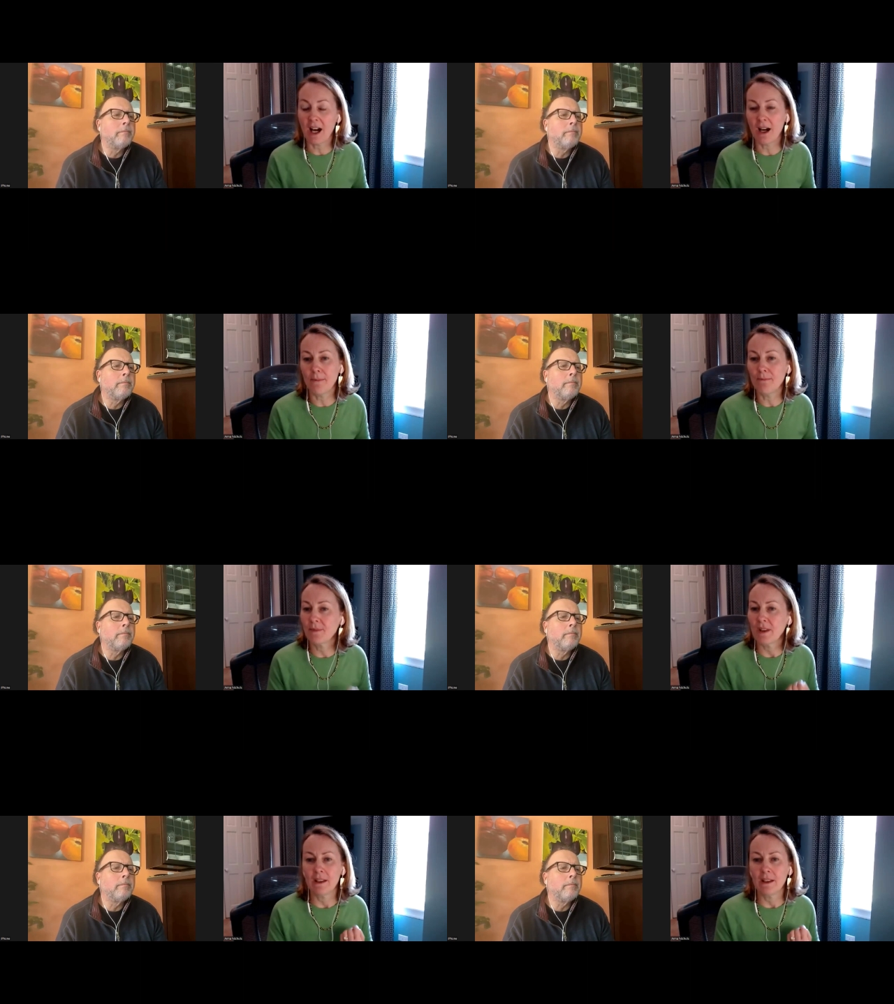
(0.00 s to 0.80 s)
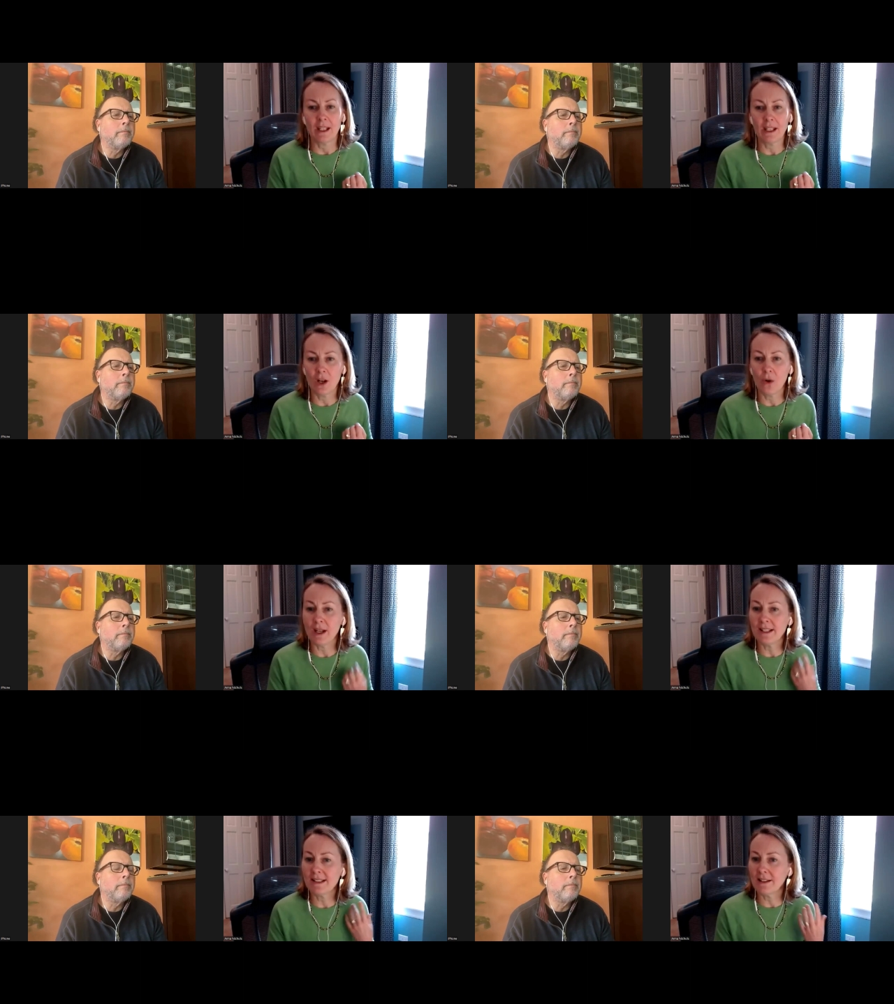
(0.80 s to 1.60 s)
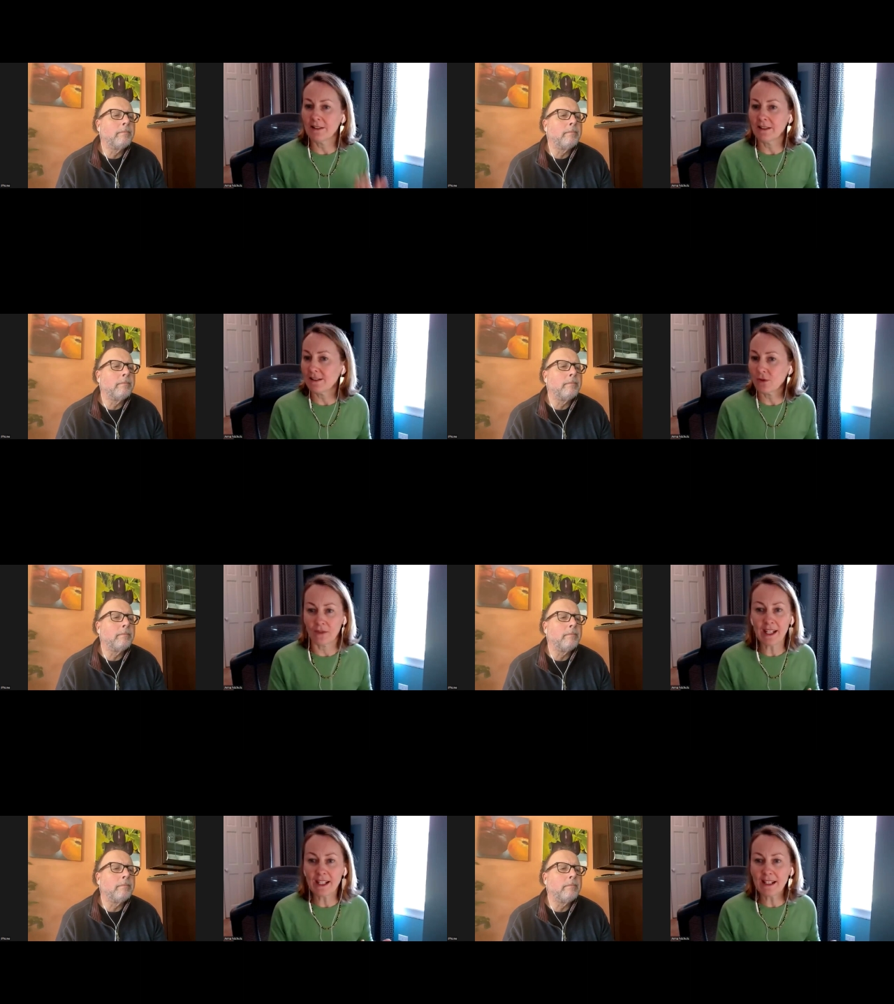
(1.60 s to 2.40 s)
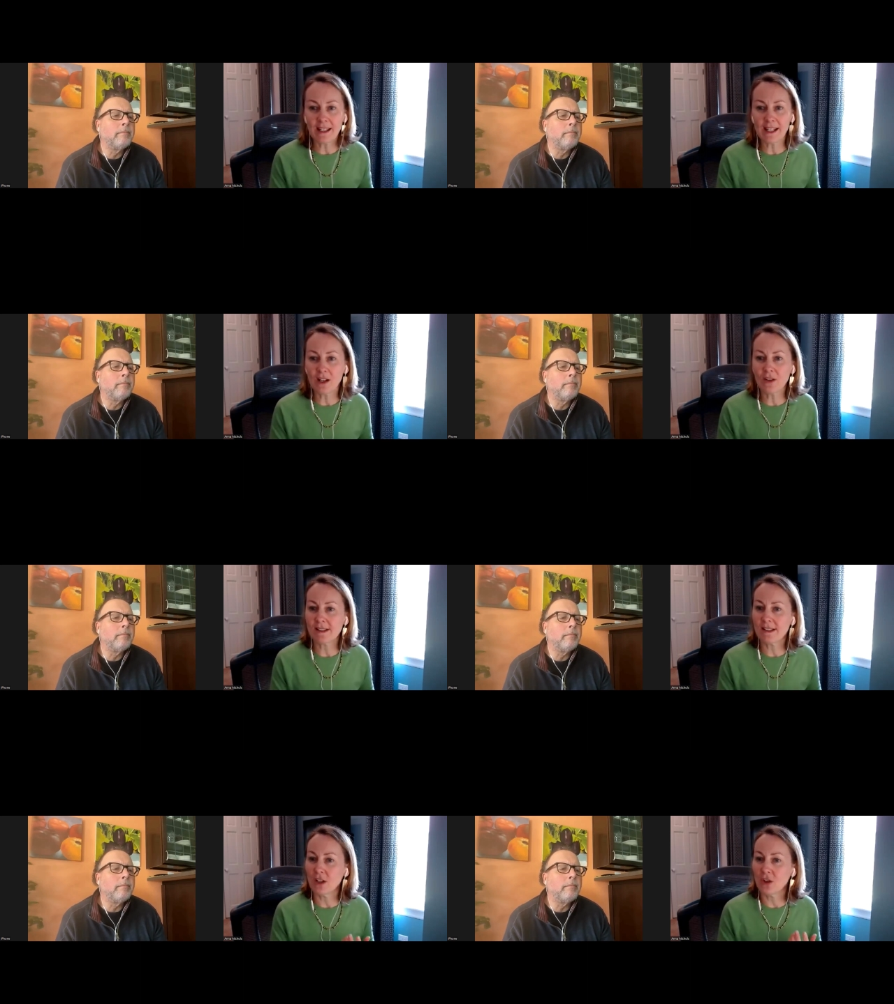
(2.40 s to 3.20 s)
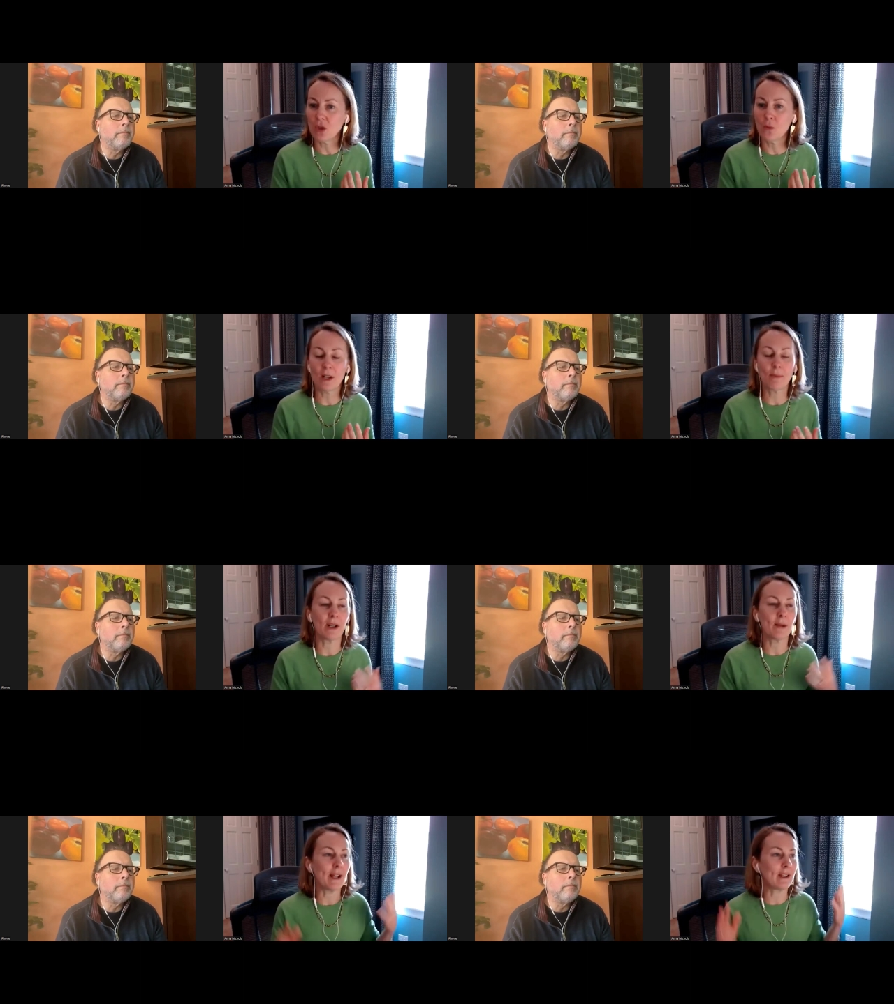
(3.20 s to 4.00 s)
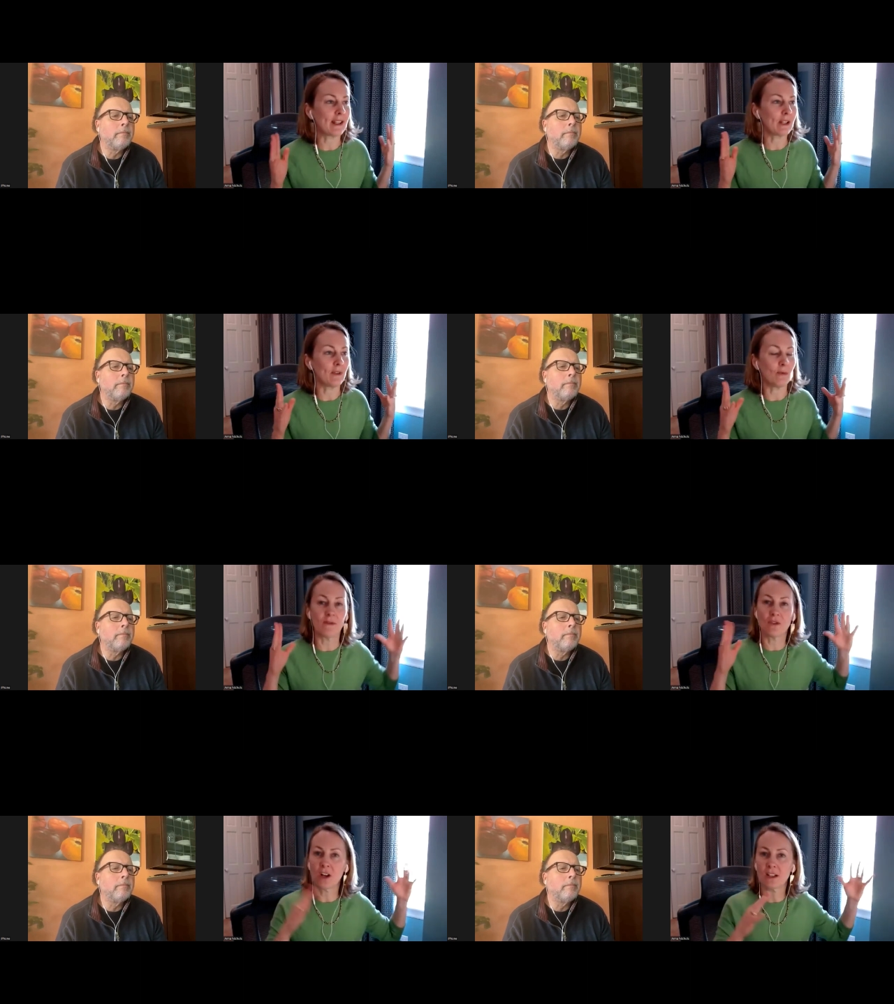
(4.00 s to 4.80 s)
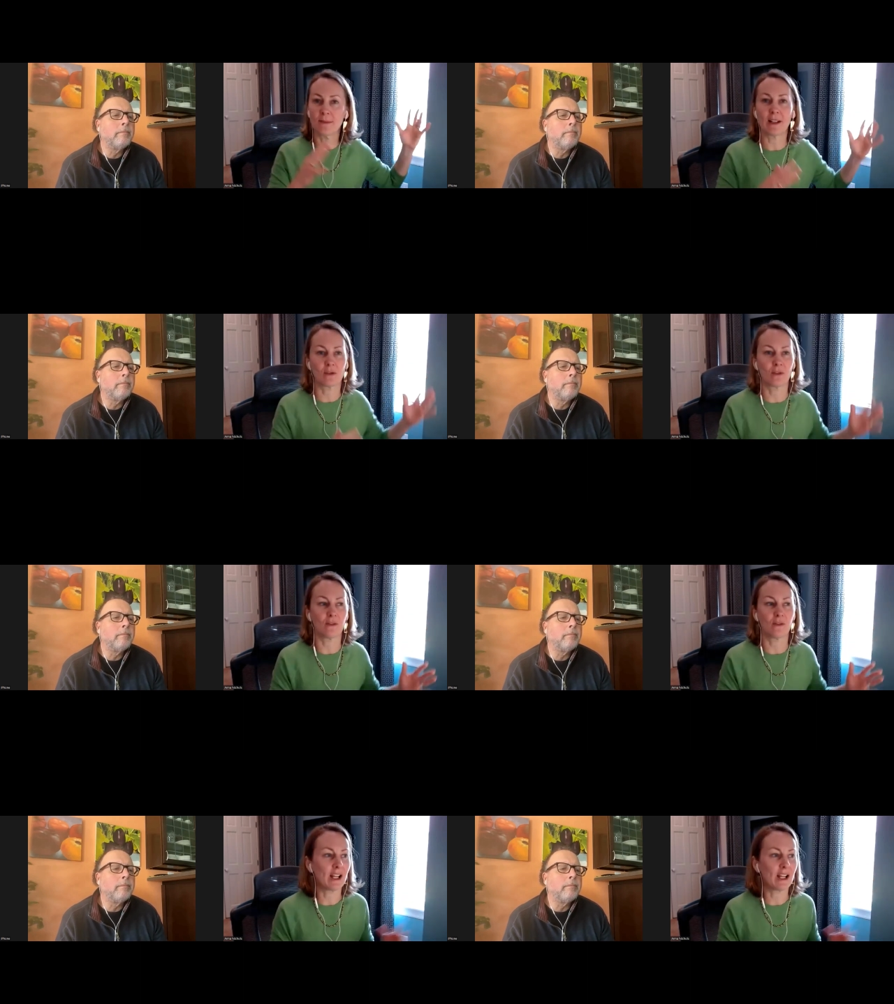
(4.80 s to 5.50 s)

Speaker 1: Um, you know, is there sort of anything else you know you want to bring about? I think we, have talked about sort of a